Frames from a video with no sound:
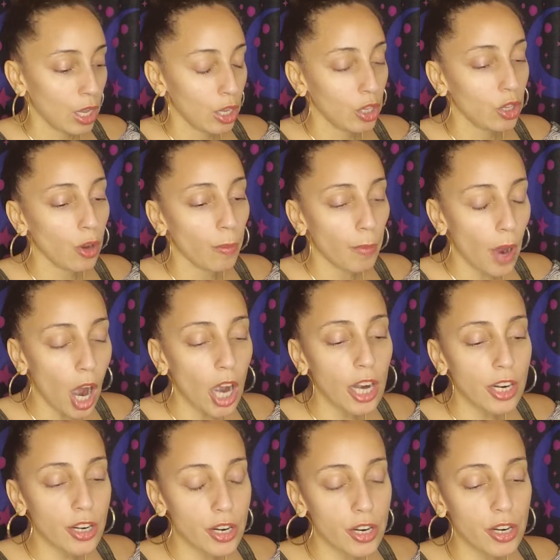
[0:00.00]
your
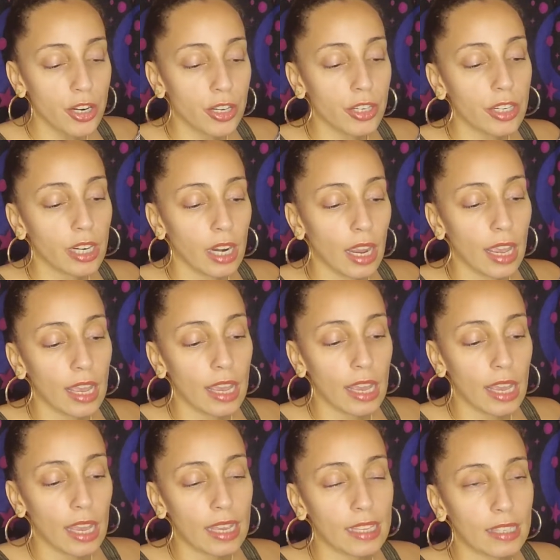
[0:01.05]
partner
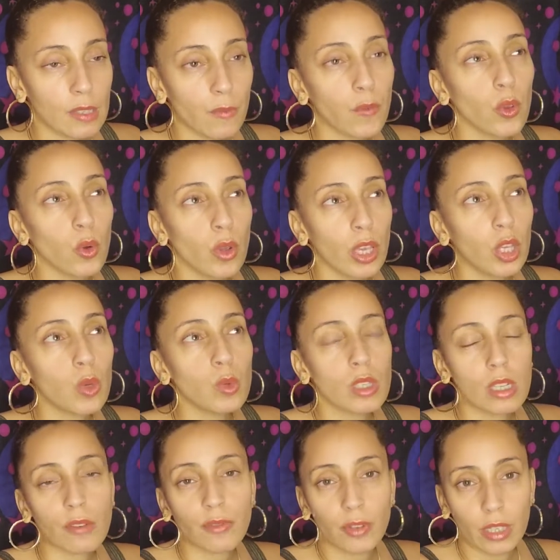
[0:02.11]
is viewing you
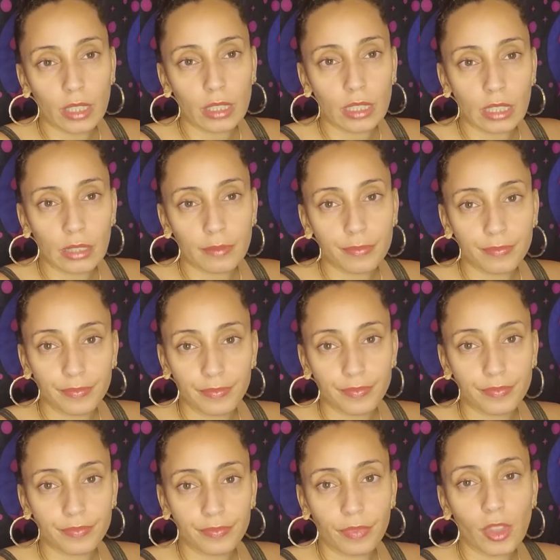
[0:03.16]
differently.
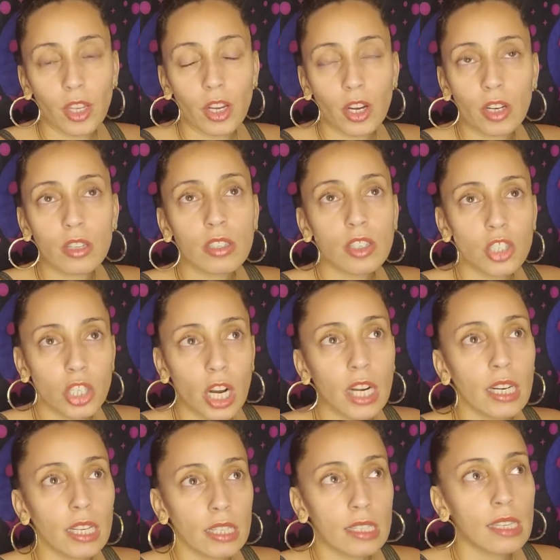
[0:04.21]
They're
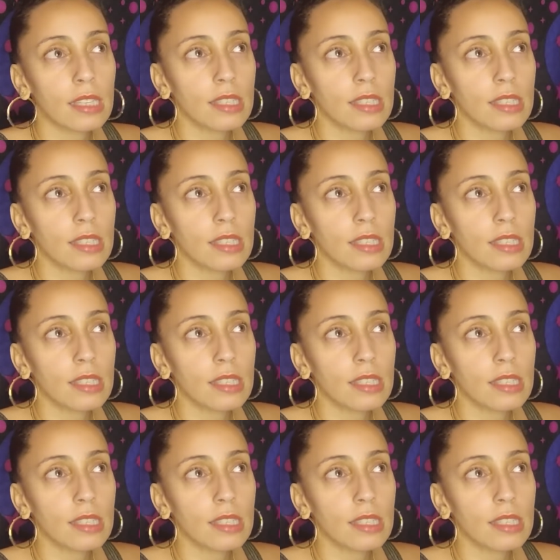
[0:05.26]
starting to